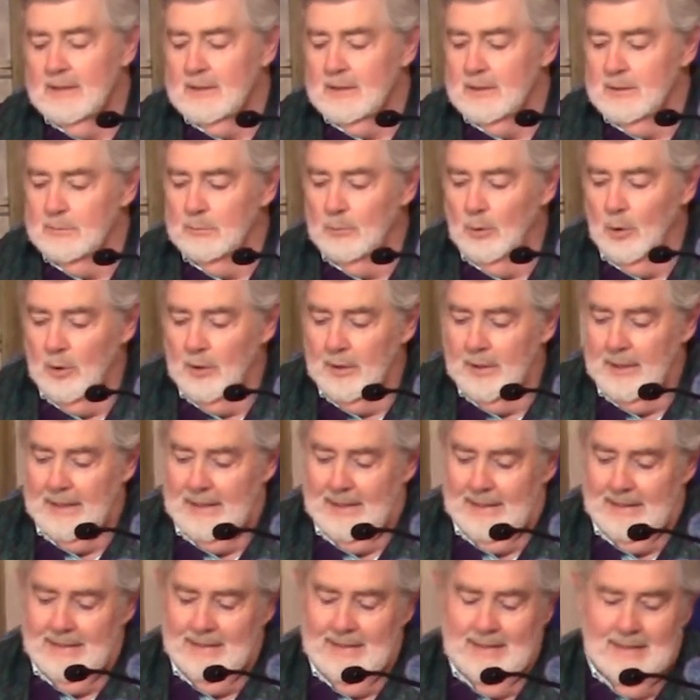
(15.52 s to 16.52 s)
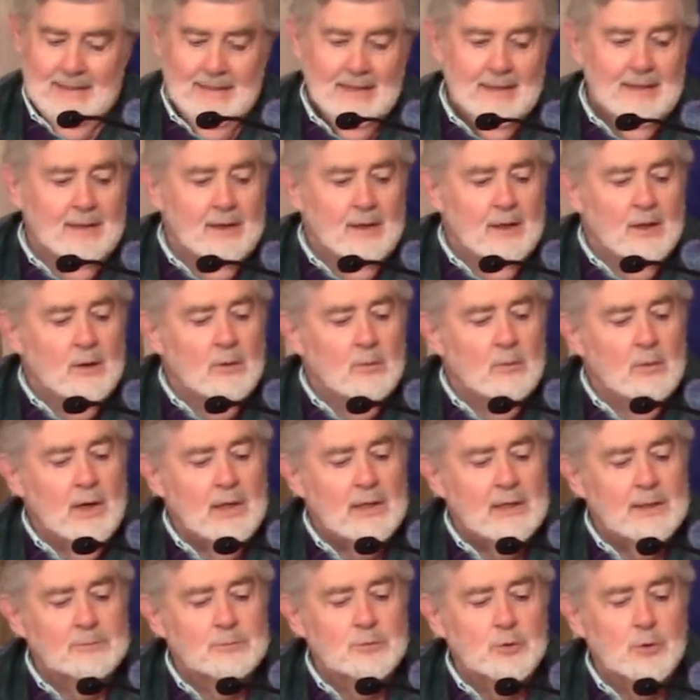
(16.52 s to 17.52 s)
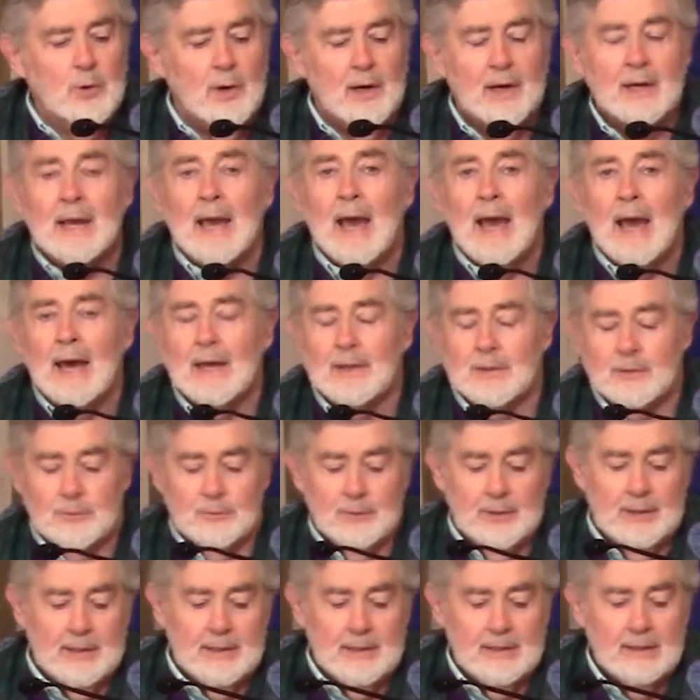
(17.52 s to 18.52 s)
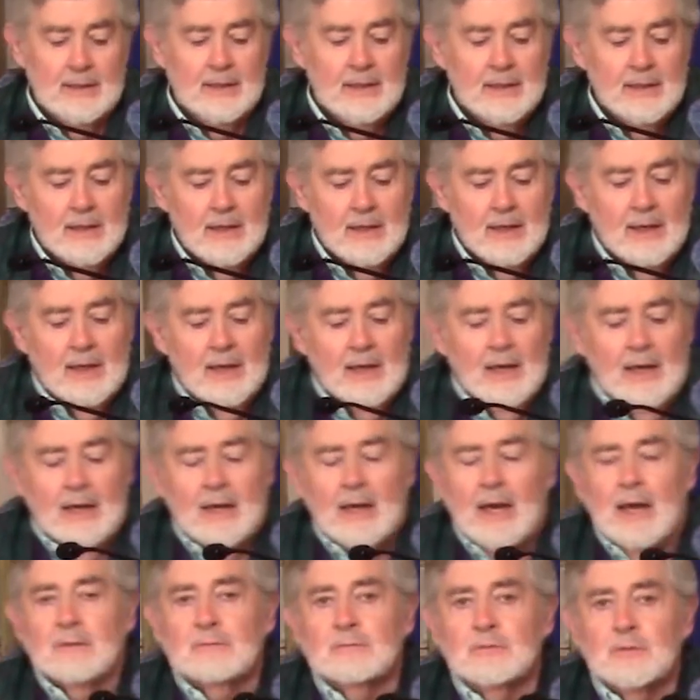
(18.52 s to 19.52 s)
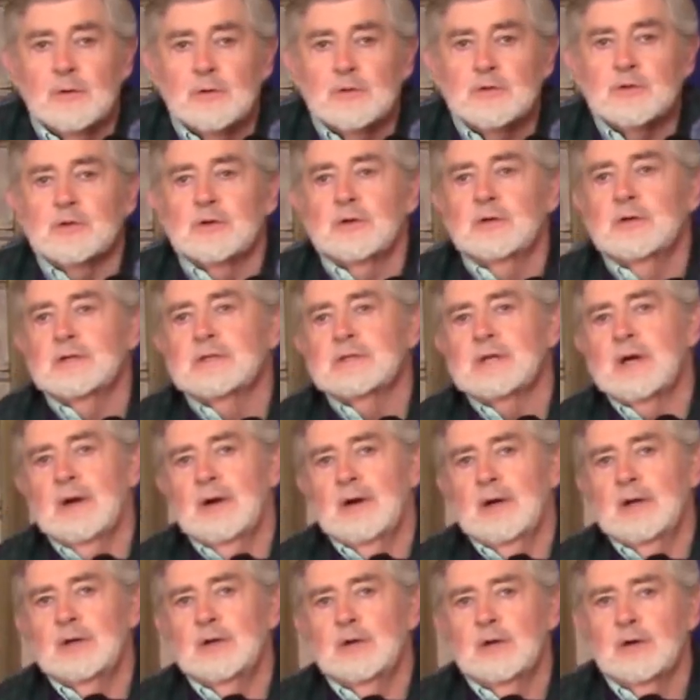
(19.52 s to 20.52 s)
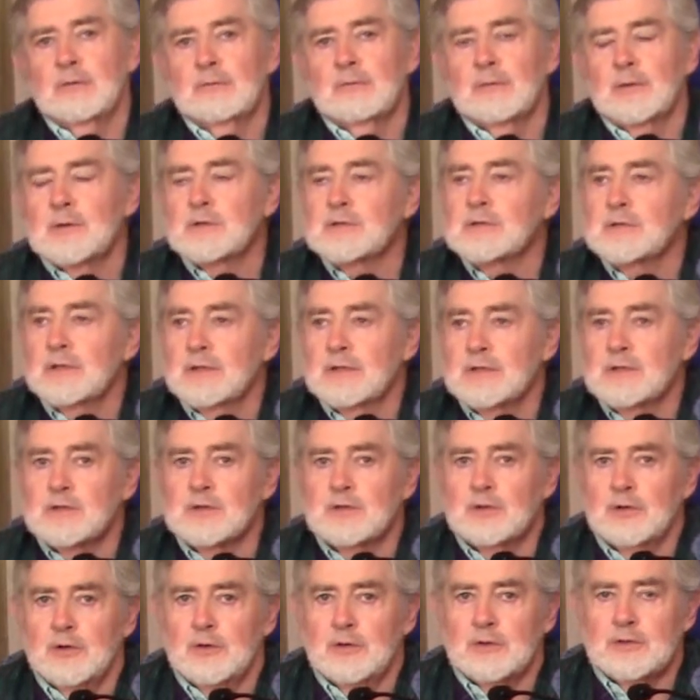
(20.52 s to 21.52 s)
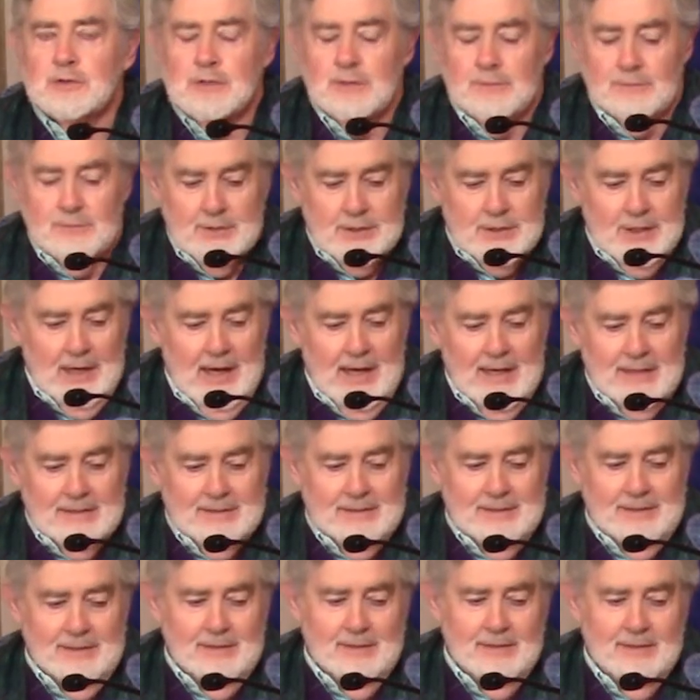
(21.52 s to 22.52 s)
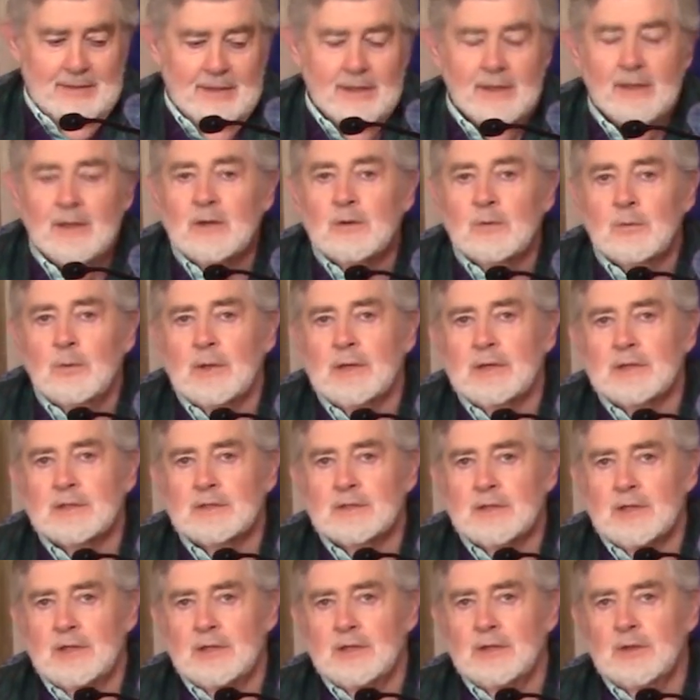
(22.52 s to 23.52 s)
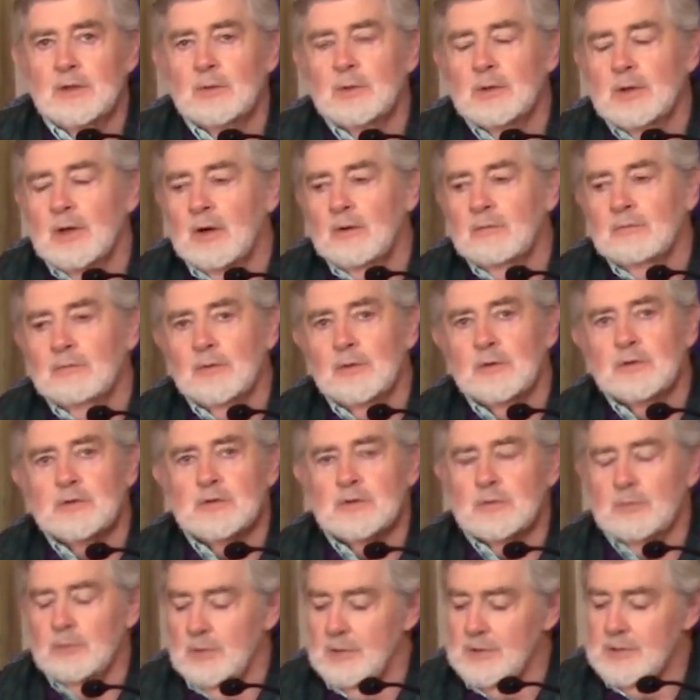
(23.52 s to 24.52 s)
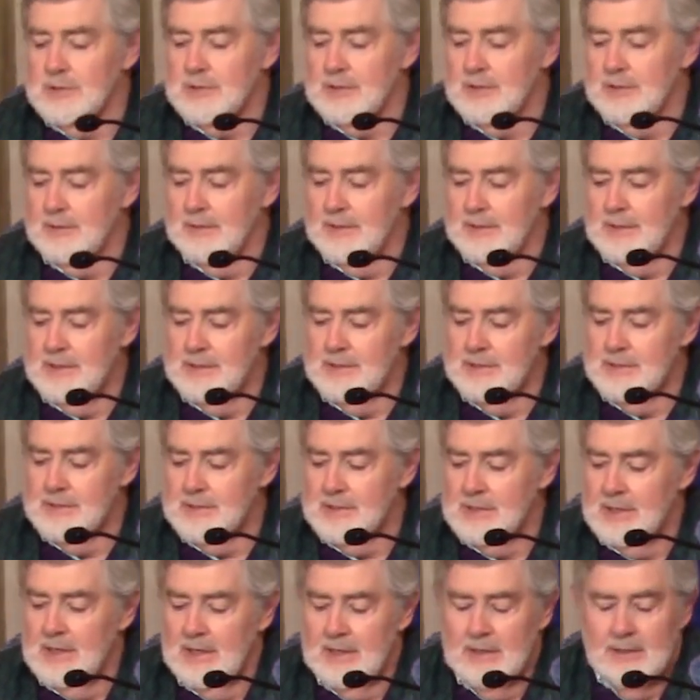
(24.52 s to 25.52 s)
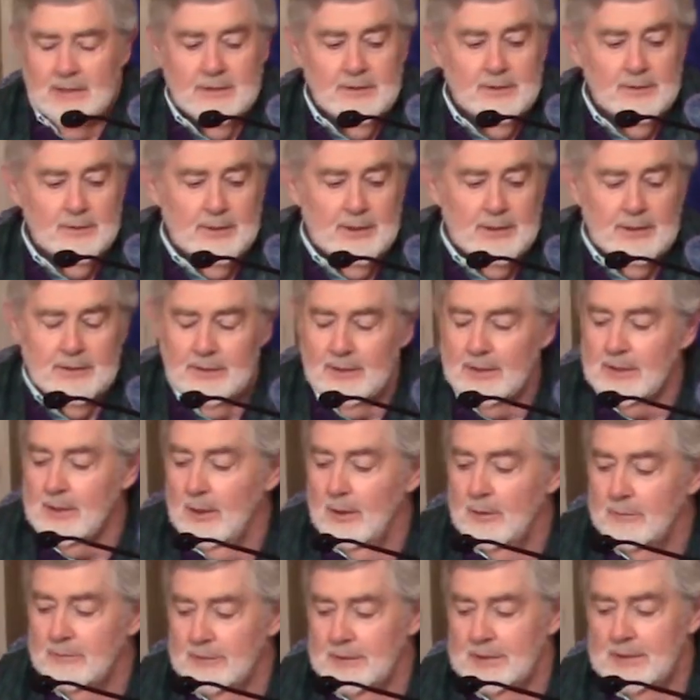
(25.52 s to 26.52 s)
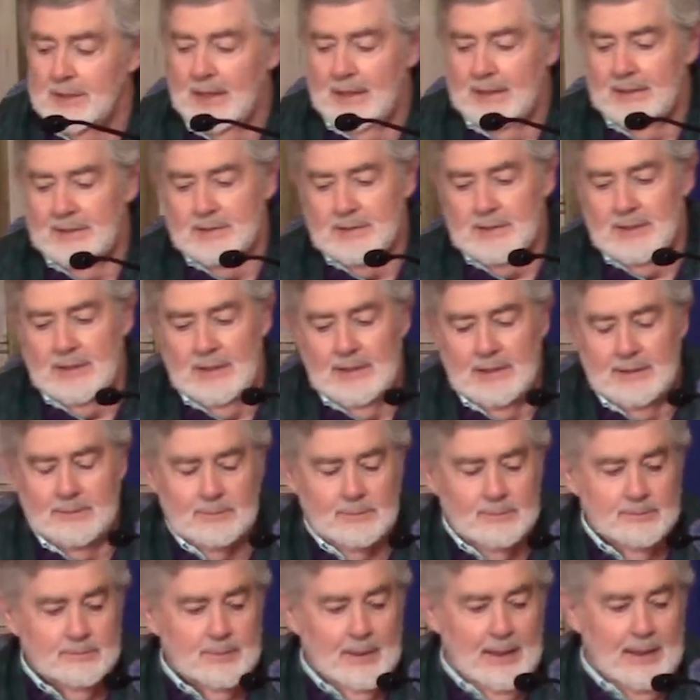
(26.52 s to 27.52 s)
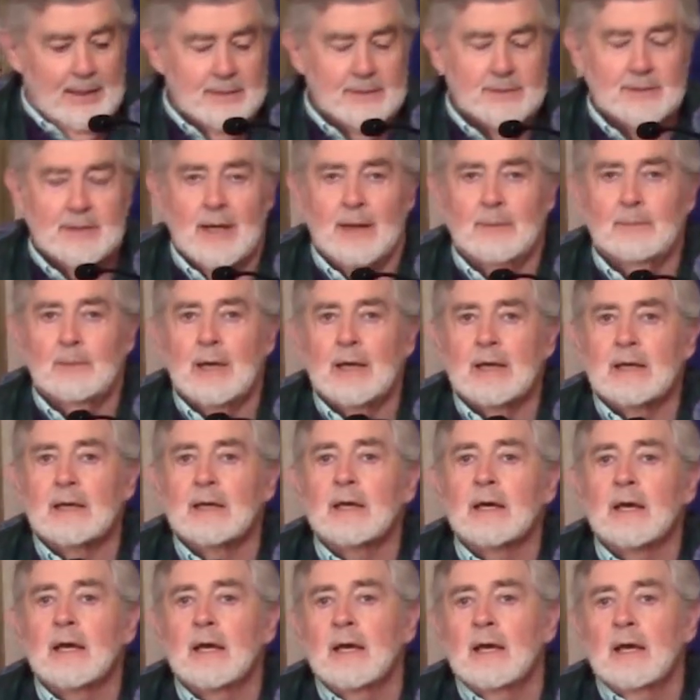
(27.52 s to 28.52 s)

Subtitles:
Good morning. Welcome to our gathering at First Unitarian Universalist Church of Stockton. We continue in our virtual series during the COVID-19 pandemic.